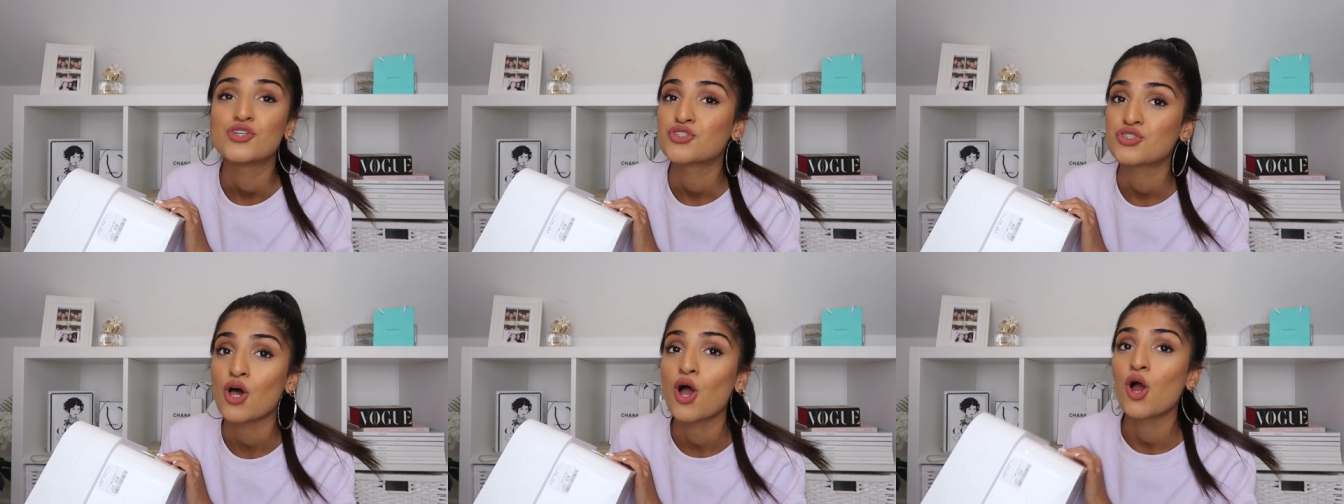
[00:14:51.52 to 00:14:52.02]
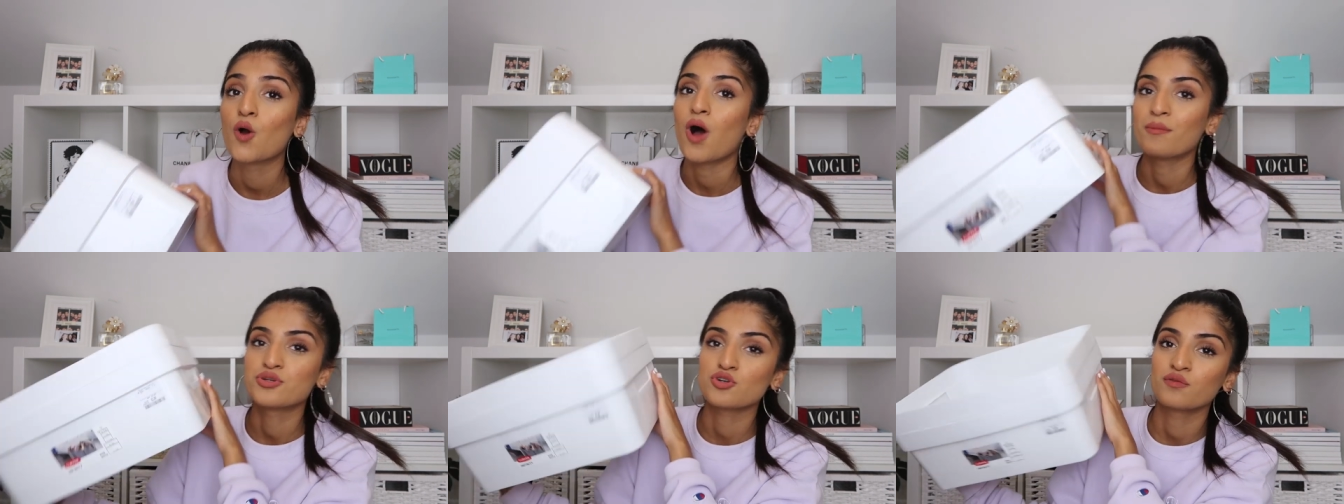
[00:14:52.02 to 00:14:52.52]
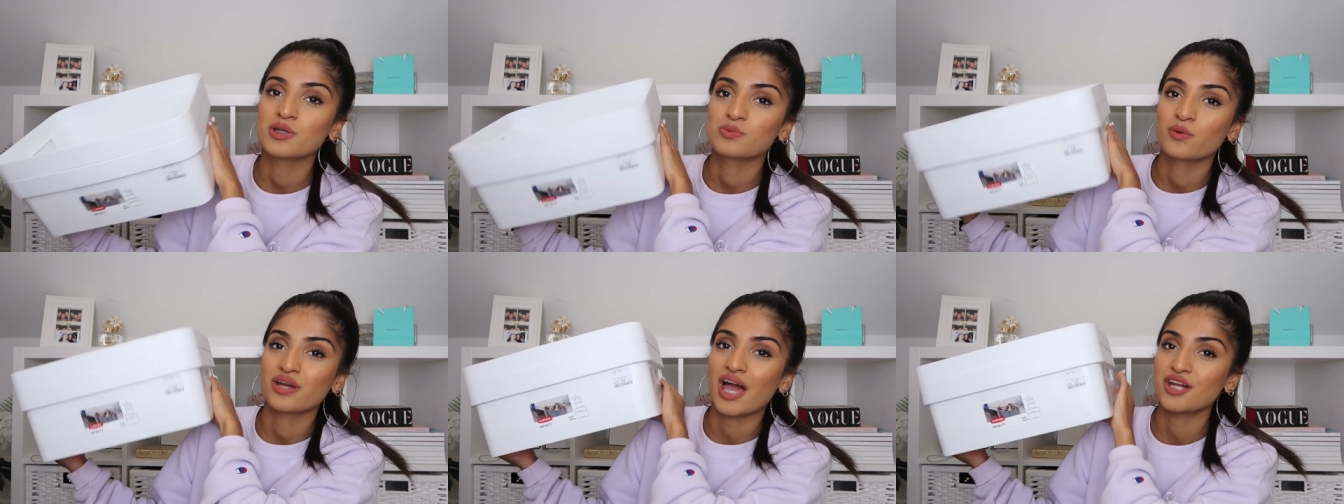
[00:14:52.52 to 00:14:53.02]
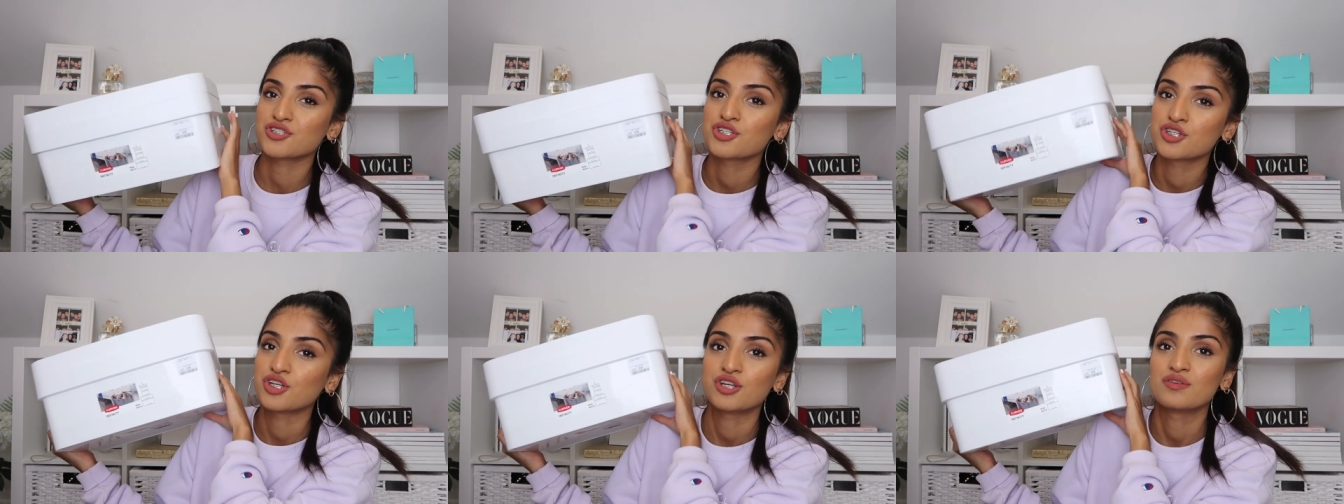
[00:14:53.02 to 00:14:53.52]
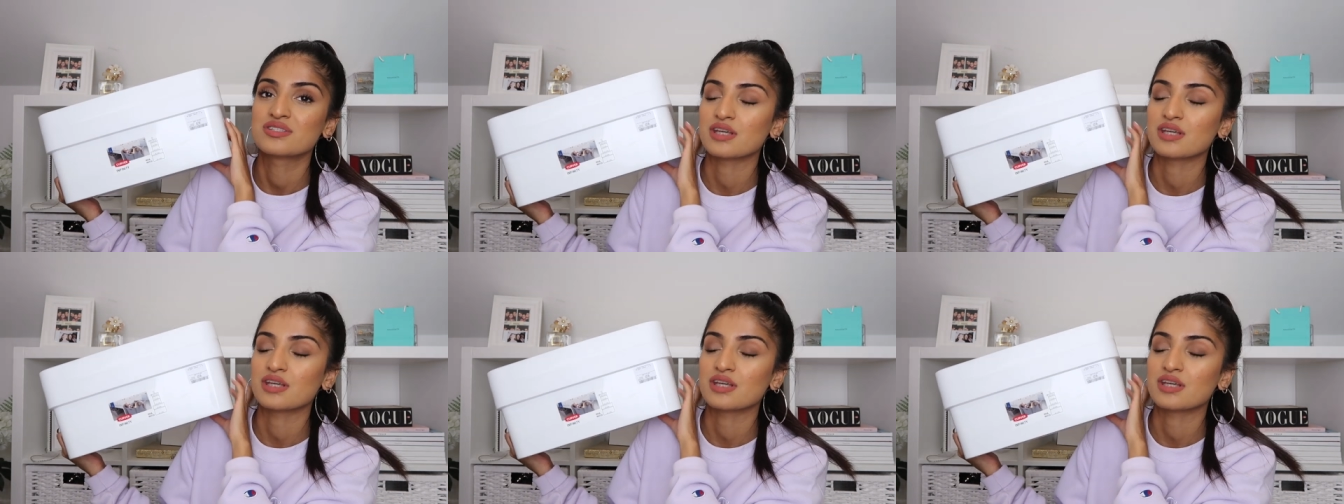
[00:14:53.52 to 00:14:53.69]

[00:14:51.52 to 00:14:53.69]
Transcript: so I'm sure these will get to you